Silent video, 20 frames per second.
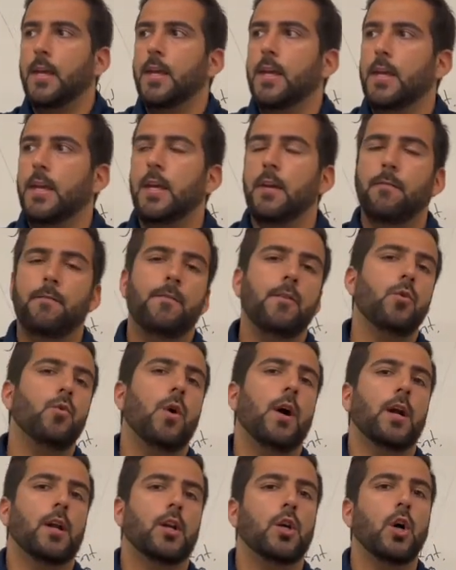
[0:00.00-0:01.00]
If you
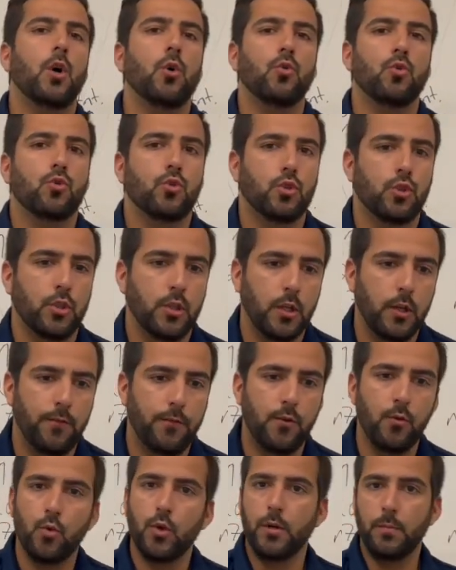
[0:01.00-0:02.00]
are a coach, if
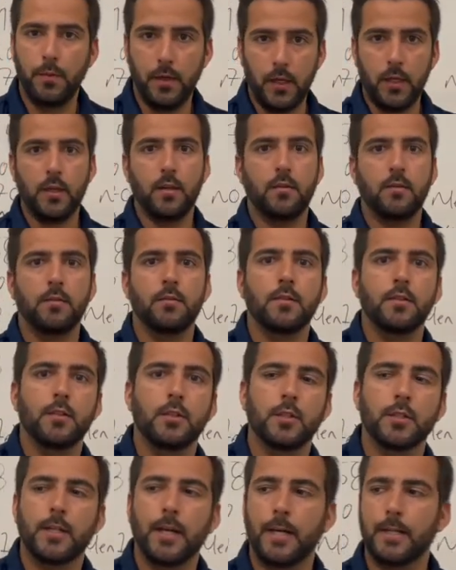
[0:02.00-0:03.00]
you were me,
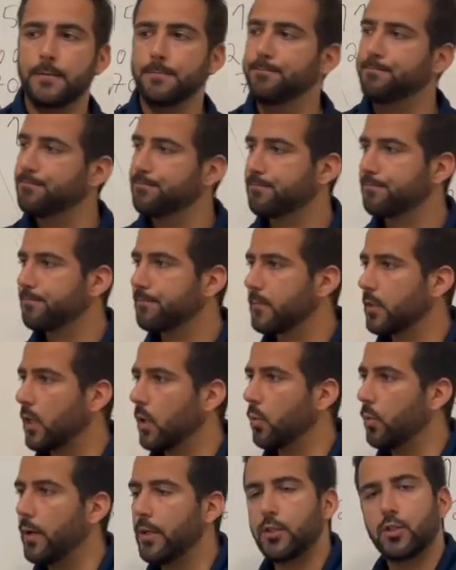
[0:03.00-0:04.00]
okay,
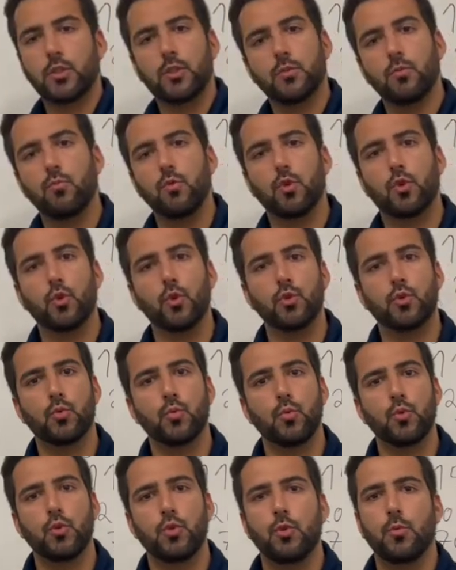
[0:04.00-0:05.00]
which recruit
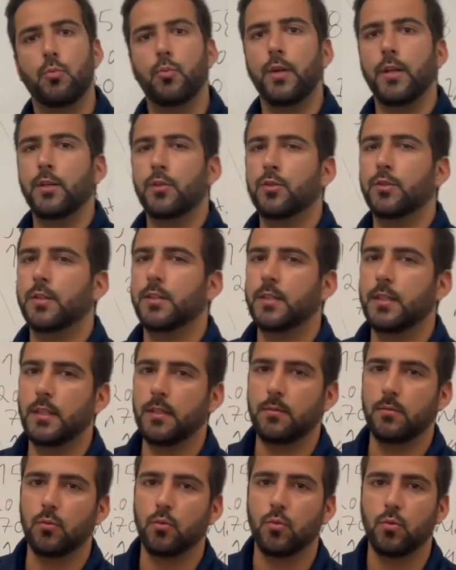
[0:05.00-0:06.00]
would you bring to the
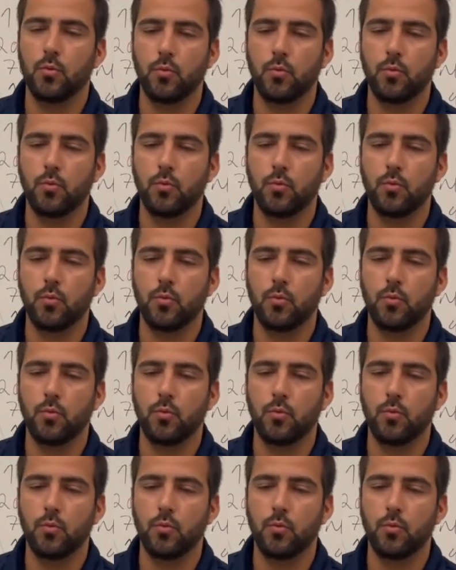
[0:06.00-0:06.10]
team?